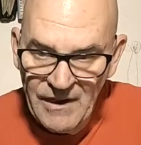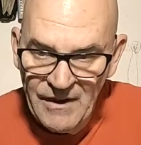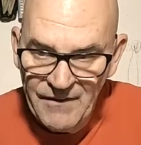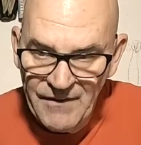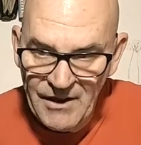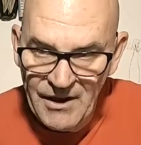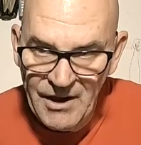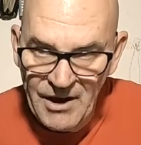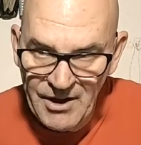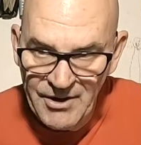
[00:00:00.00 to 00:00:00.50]

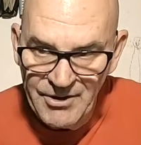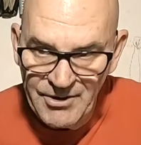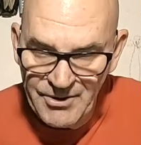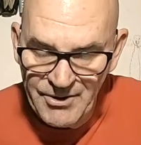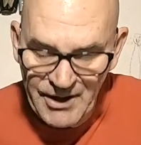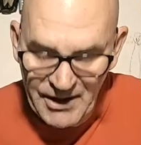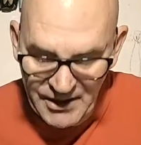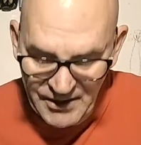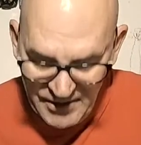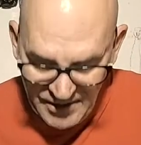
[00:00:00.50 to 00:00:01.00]
the 100
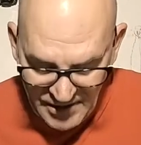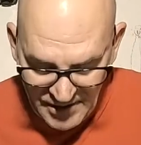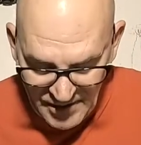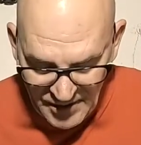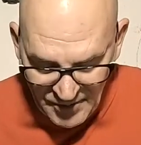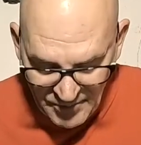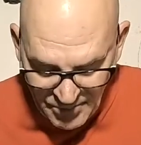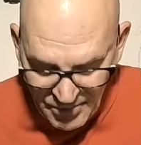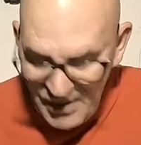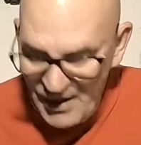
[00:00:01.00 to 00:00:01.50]
grain.
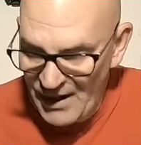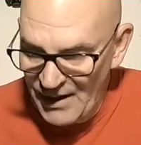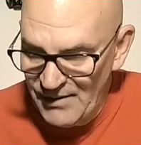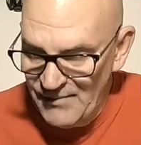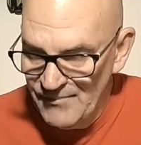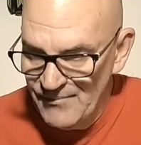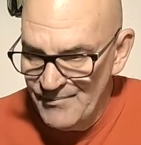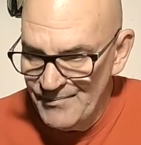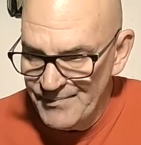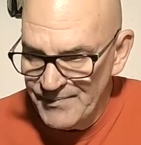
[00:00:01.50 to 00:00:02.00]
But
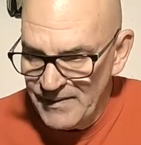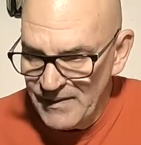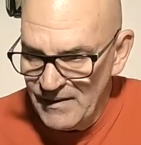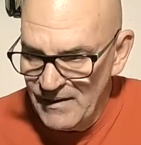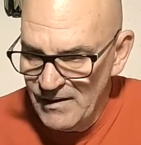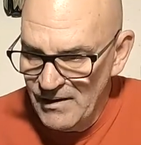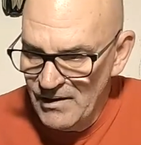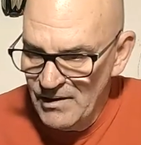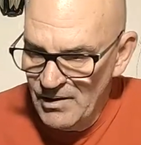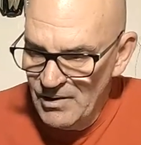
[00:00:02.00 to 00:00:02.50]

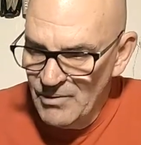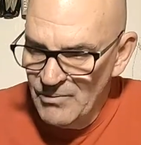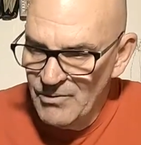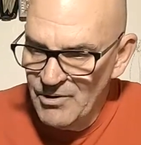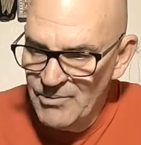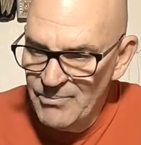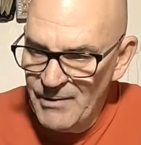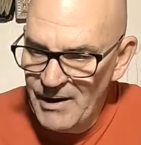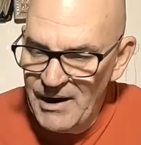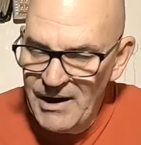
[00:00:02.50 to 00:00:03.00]

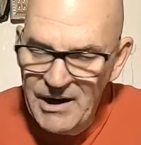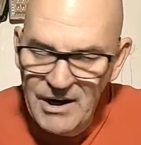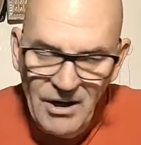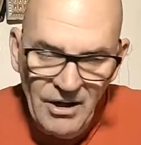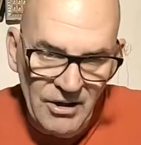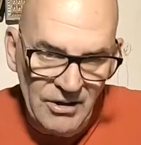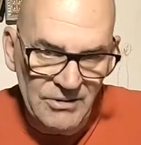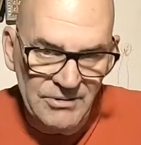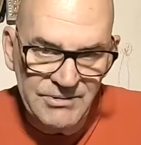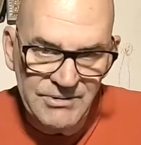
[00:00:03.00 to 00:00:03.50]
with my
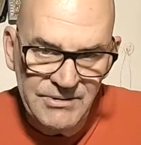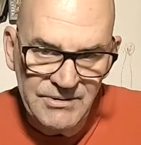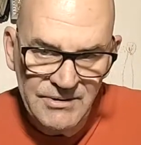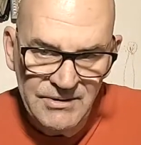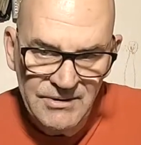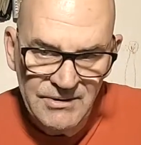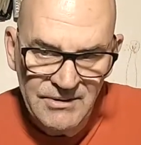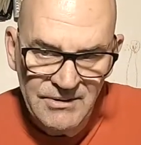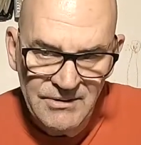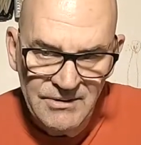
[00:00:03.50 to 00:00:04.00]
arrows,
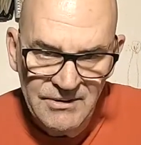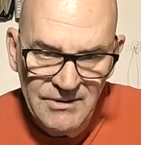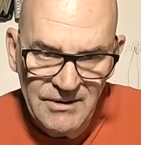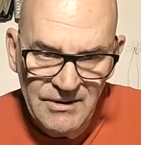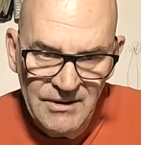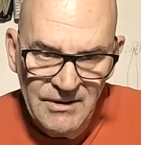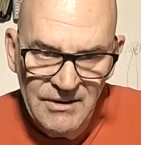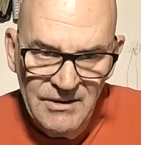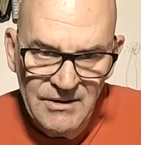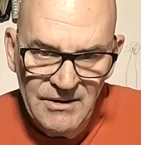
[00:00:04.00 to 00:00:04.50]

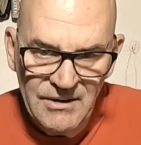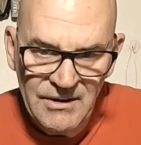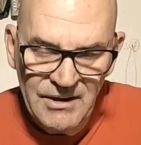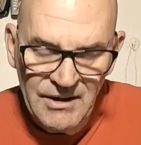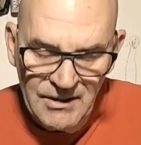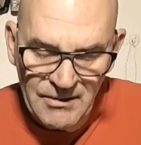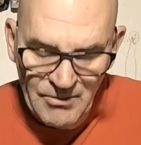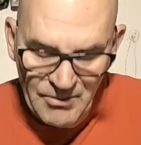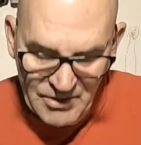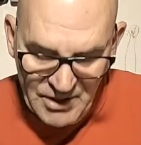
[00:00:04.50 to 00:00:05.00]

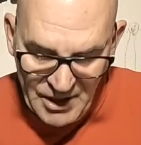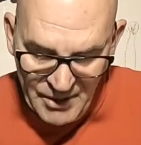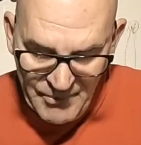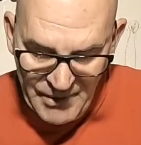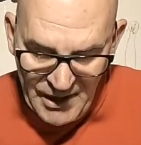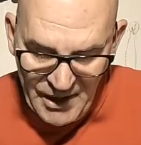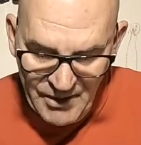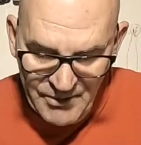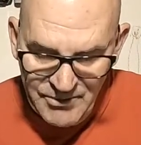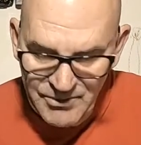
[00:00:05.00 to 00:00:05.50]
it will come
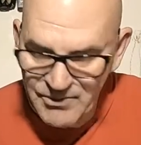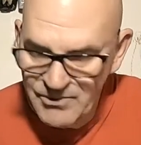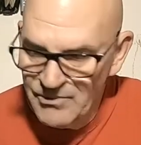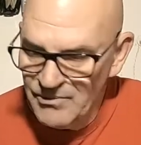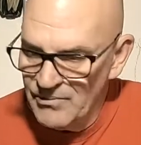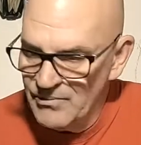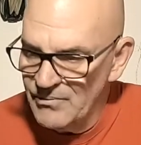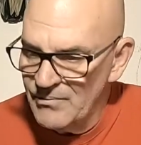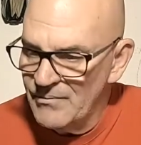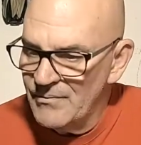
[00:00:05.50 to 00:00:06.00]
out,
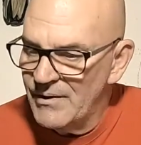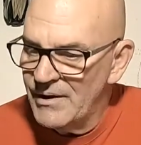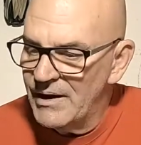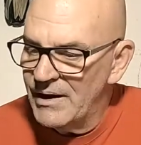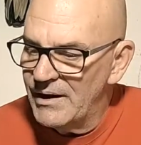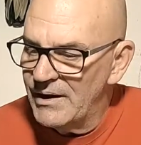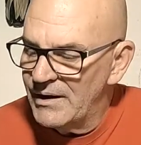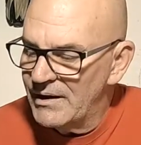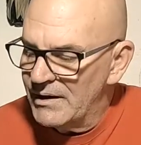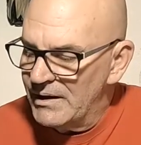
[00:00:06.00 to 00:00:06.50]

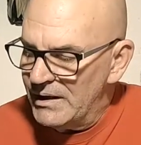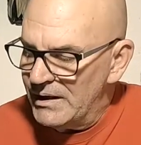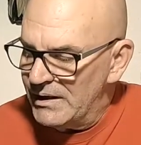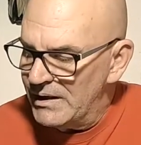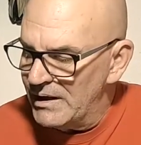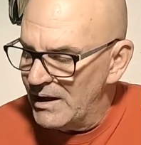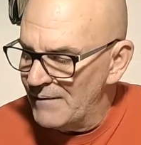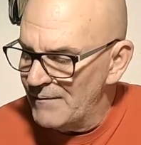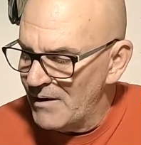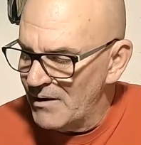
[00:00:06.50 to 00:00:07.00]
and
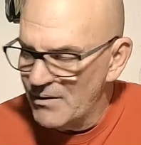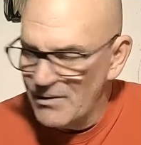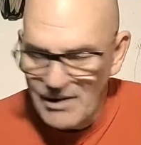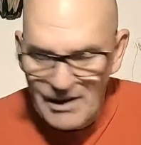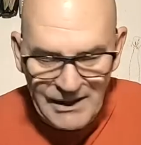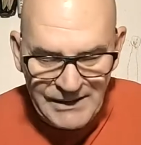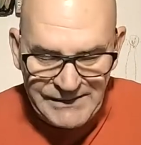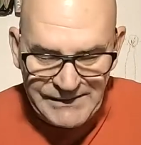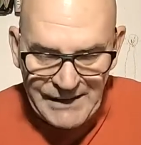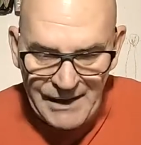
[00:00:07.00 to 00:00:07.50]
like
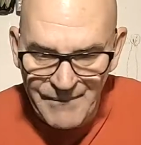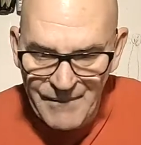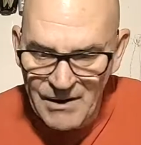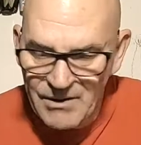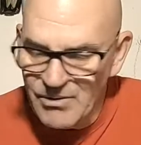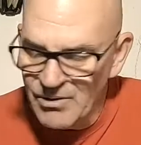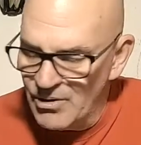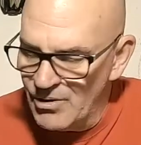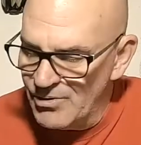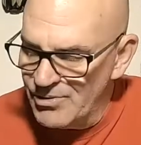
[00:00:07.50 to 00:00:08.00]
I said, I'm
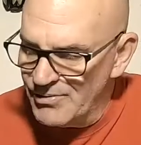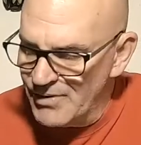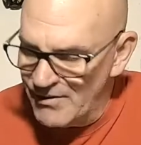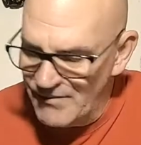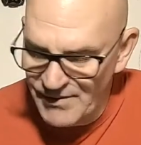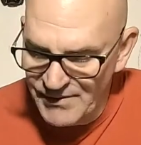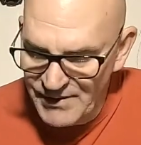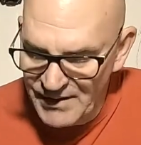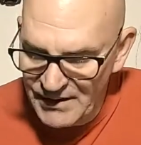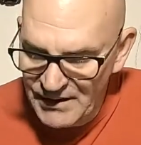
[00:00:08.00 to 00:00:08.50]
not going to go through
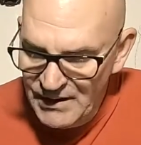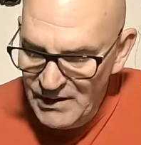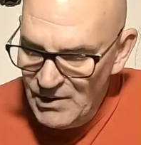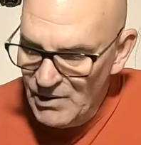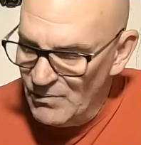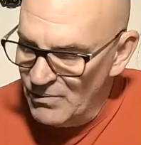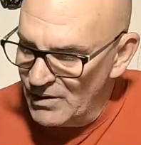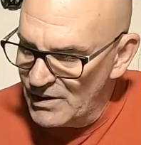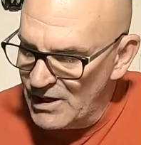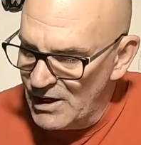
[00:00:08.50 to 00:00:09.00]
everything.
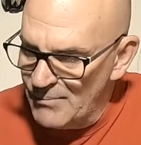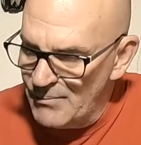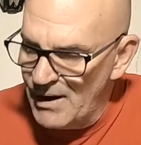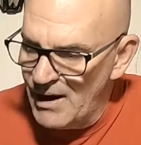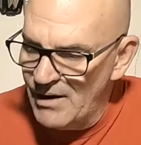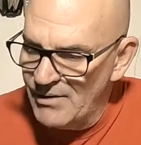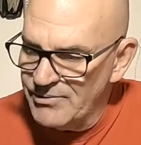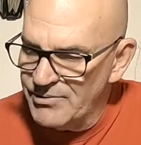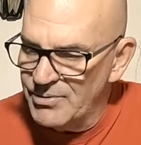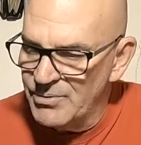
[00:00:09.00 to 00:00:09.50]
Will come
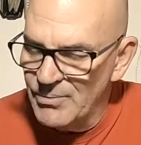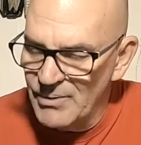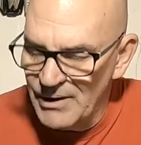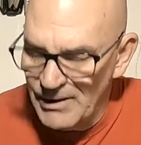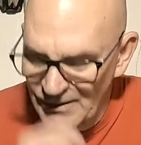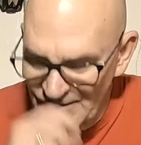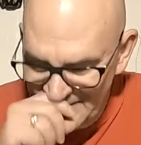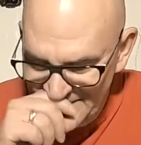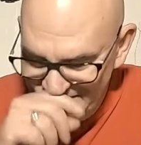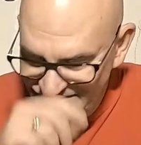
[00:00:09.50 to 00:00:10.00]
out to
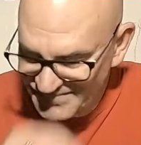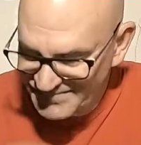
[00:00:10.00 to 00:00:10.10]
where